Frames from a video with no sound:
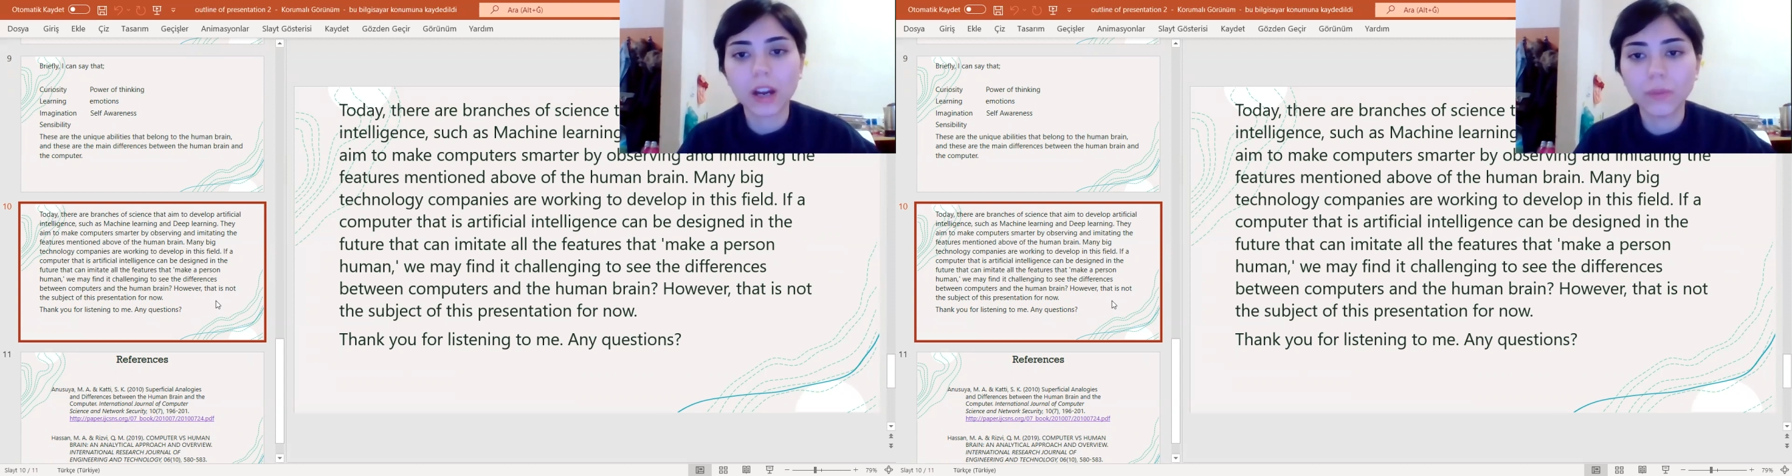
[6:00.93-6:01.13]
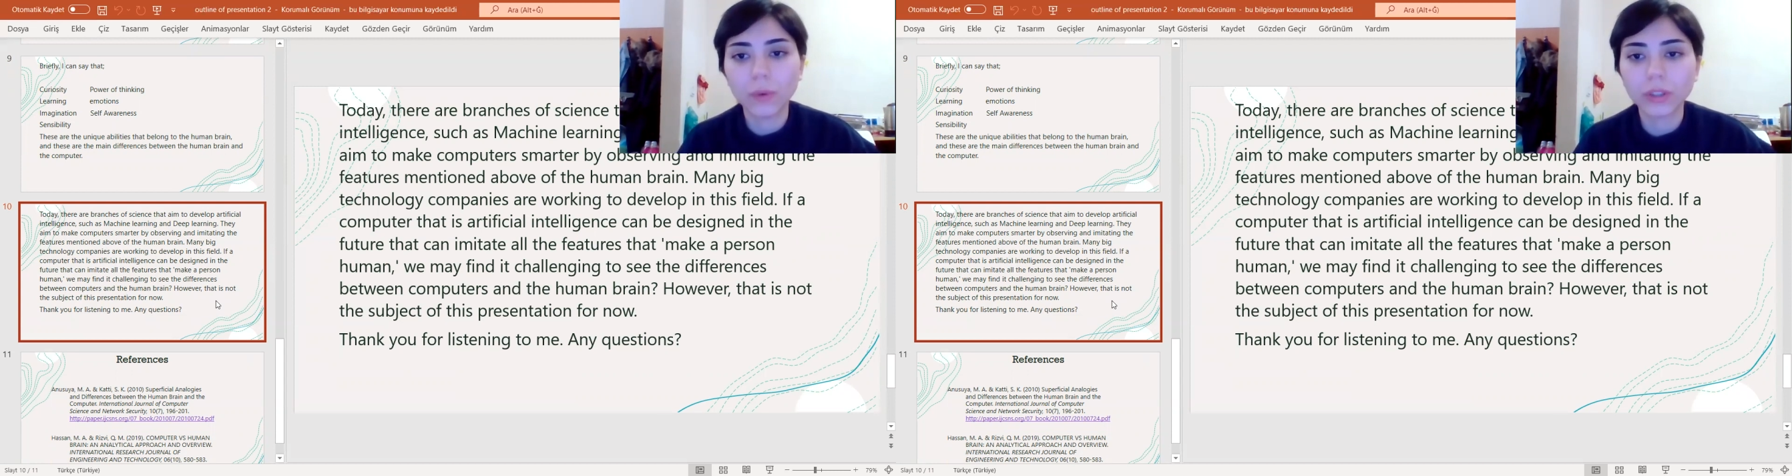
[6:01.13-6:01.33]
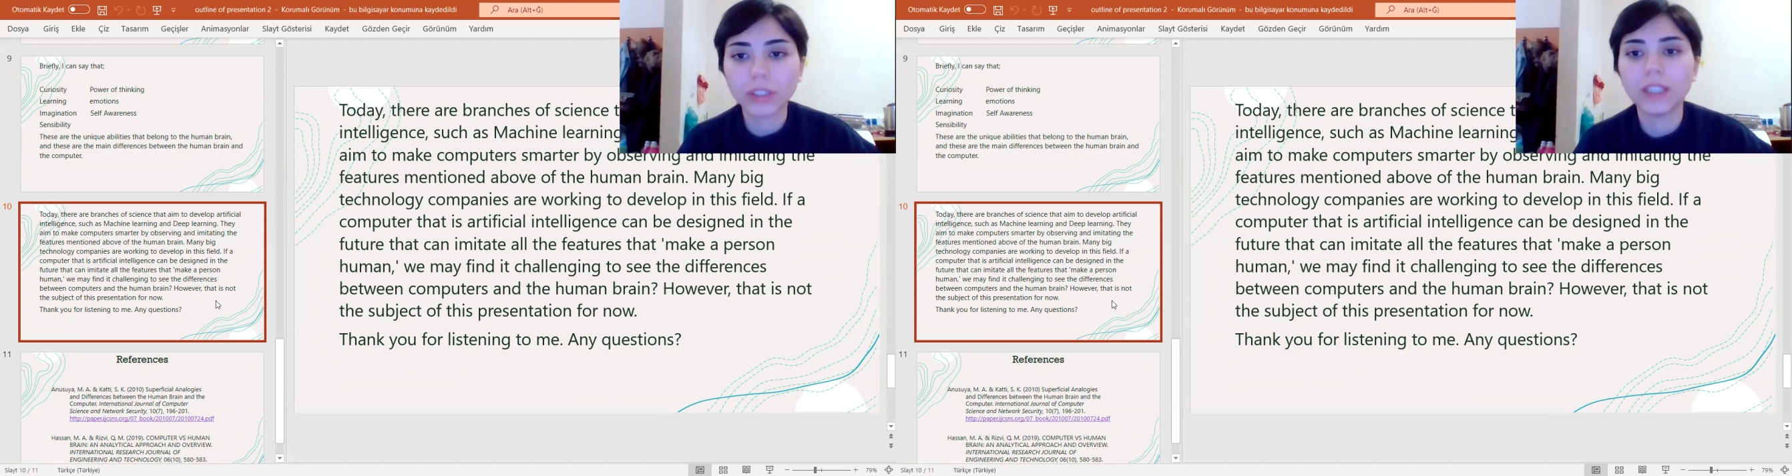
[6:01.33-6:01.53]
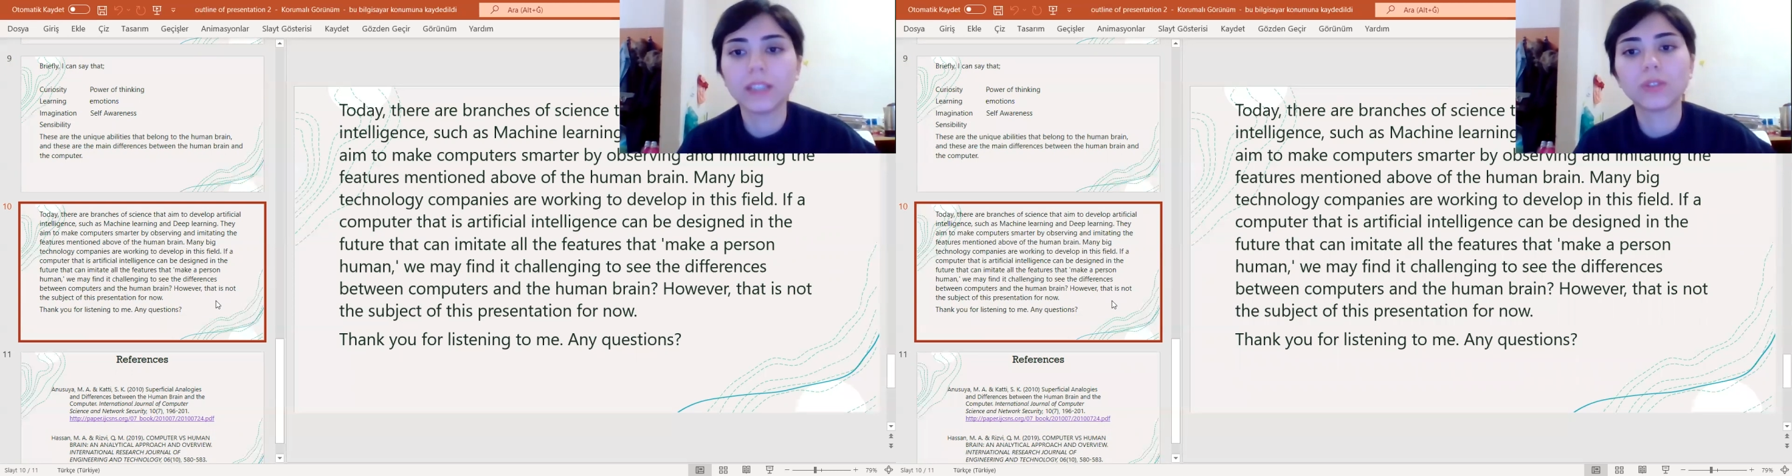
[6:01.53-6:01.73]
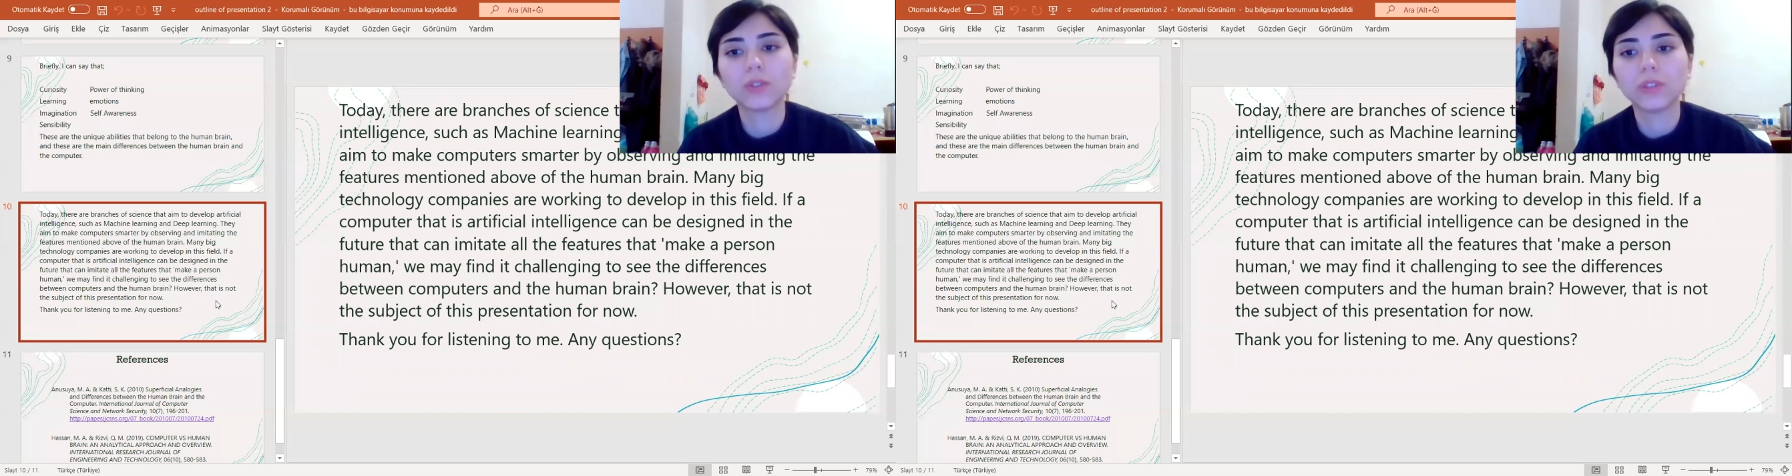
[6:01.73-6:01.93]
are
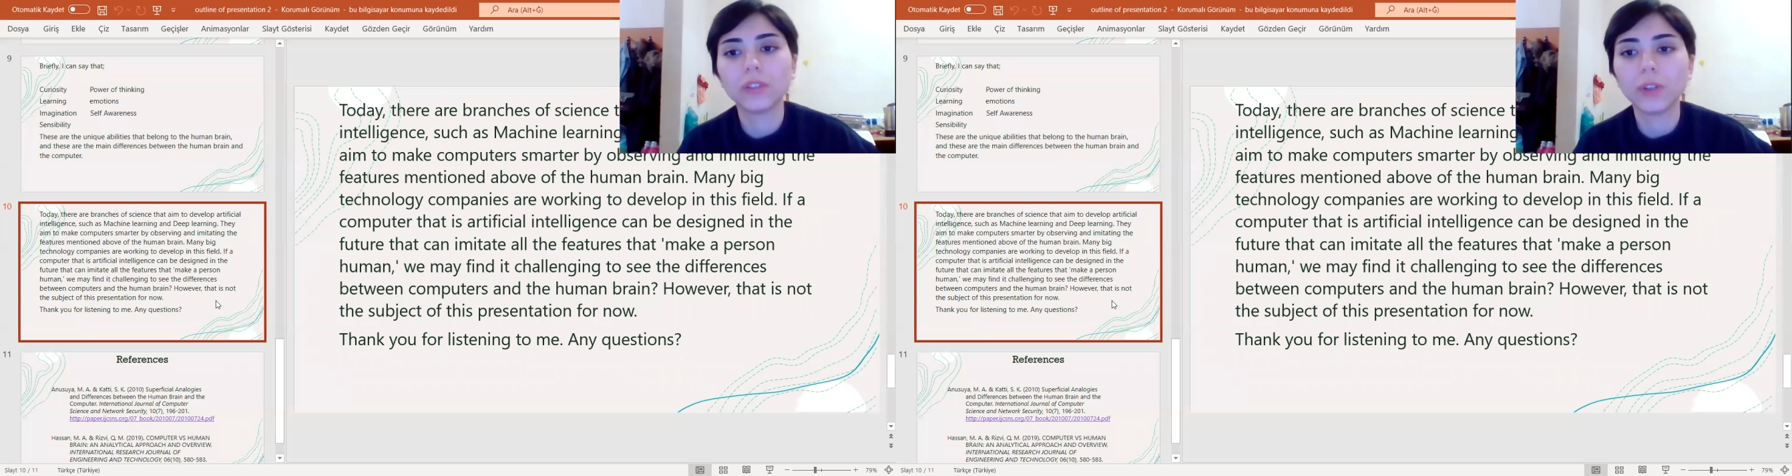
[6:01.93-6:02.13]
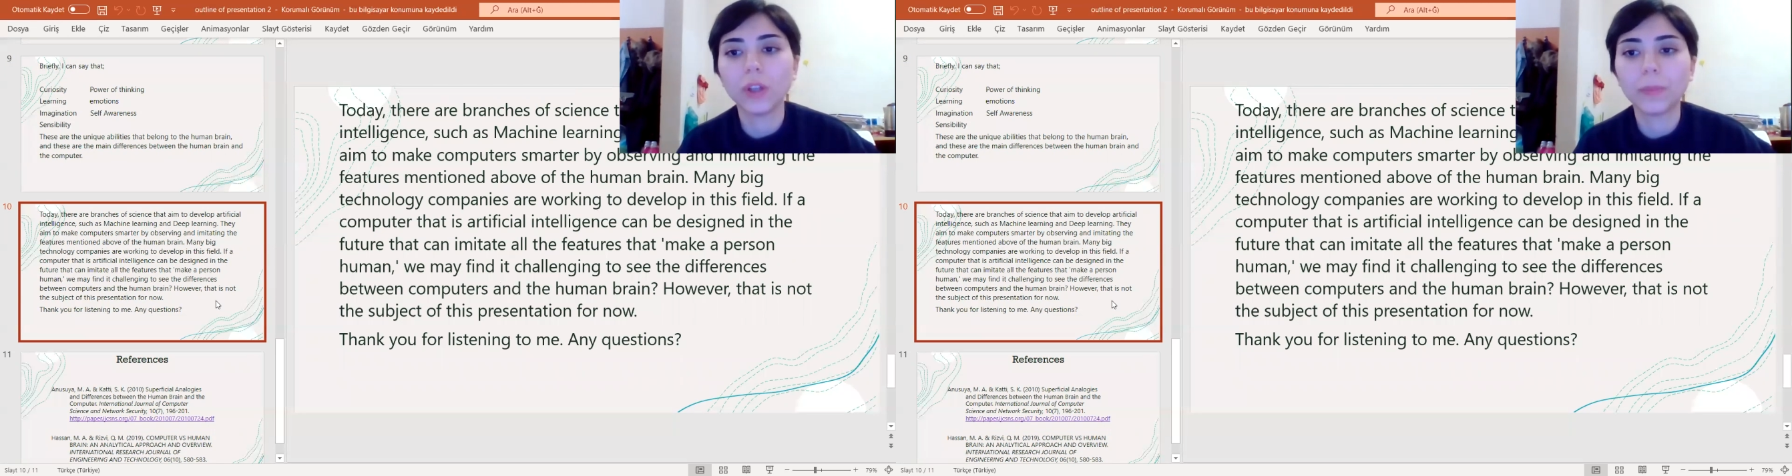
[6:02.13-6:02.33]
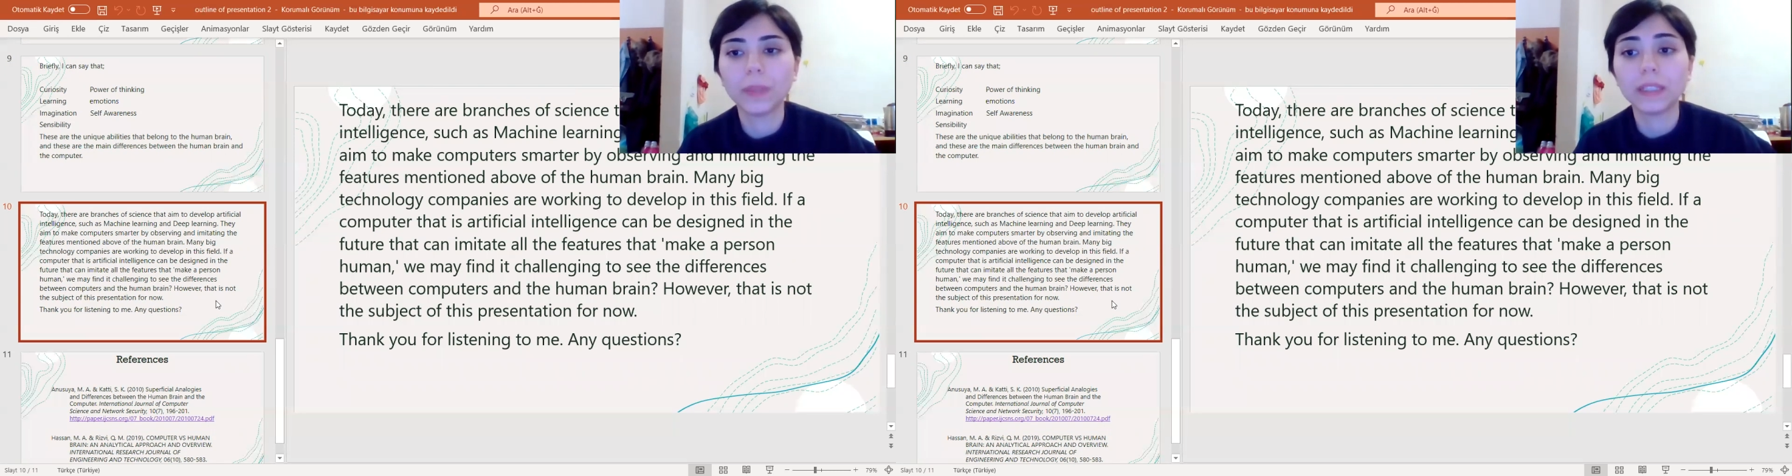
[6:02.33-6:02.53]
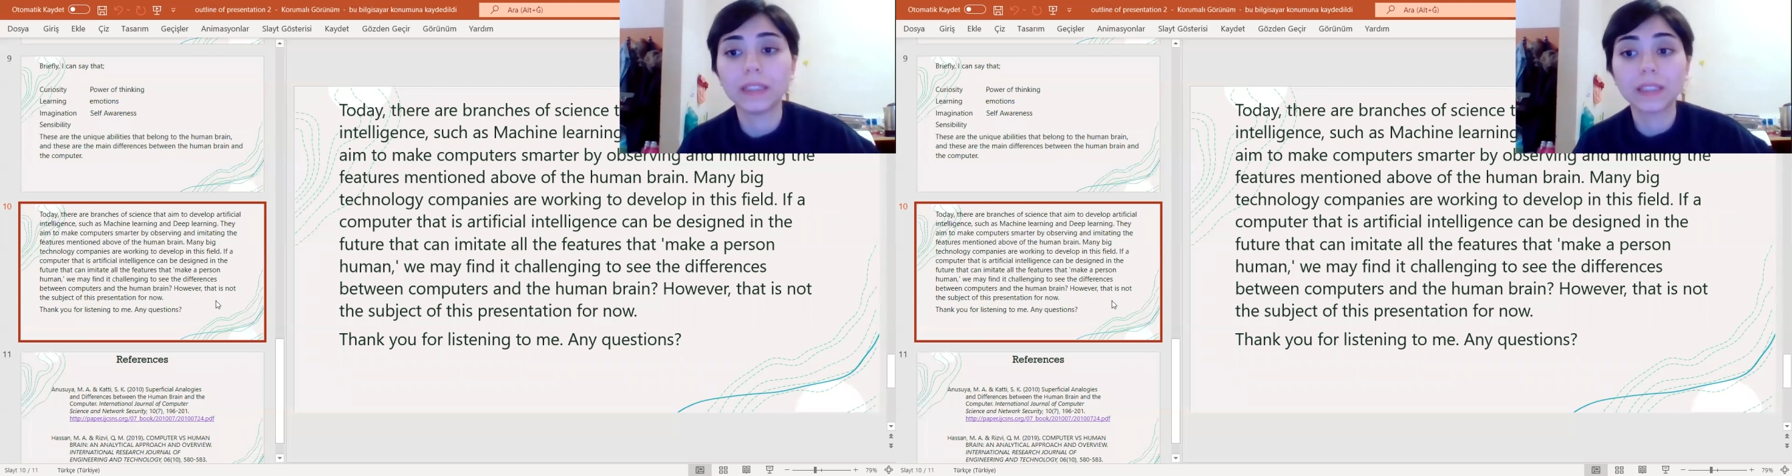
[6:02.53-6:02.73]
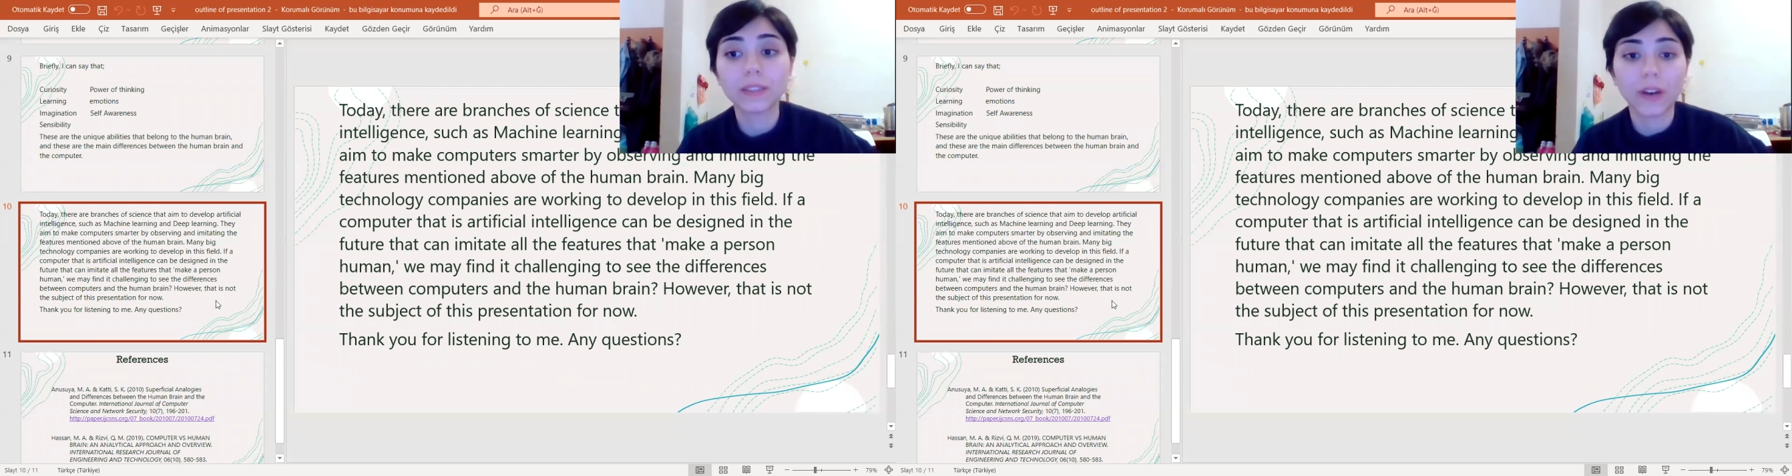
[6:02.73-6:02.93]
working to develop in
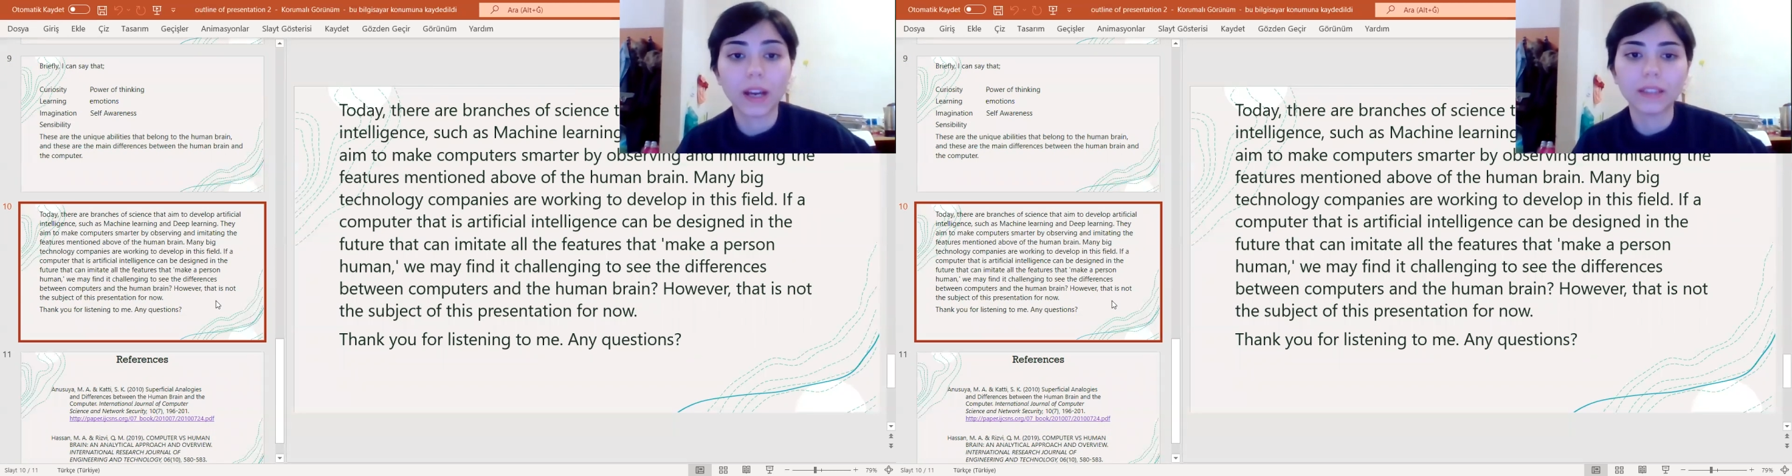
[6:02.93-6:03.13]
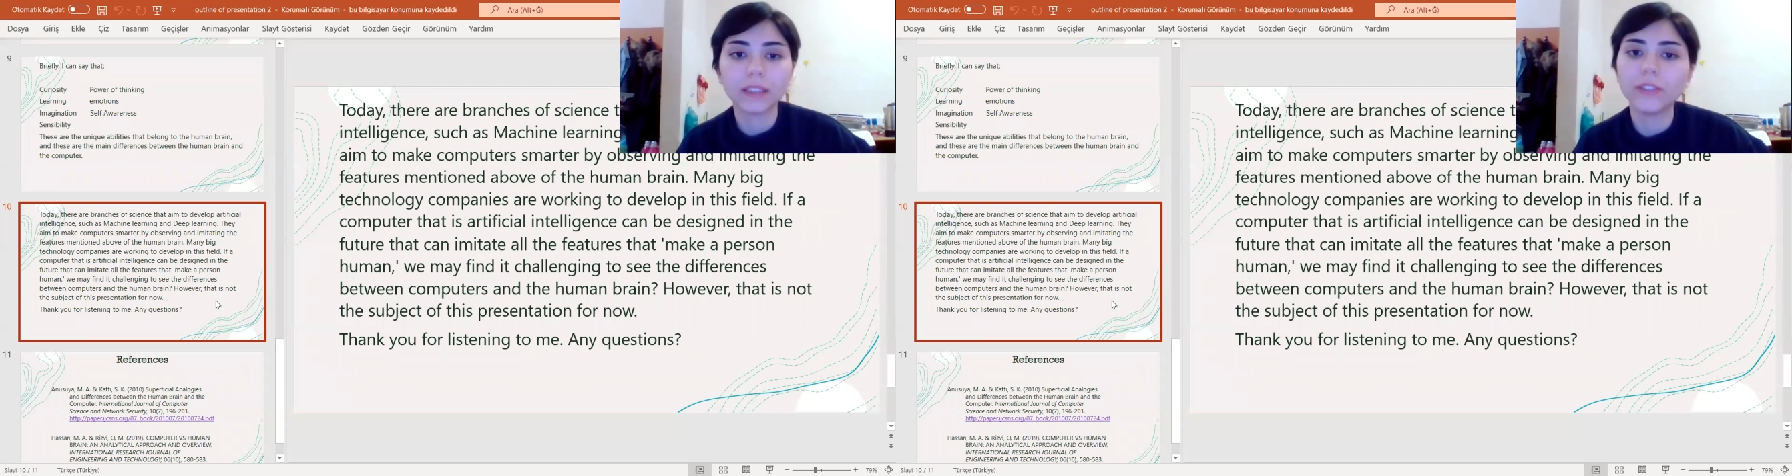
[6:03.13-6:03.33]
this field.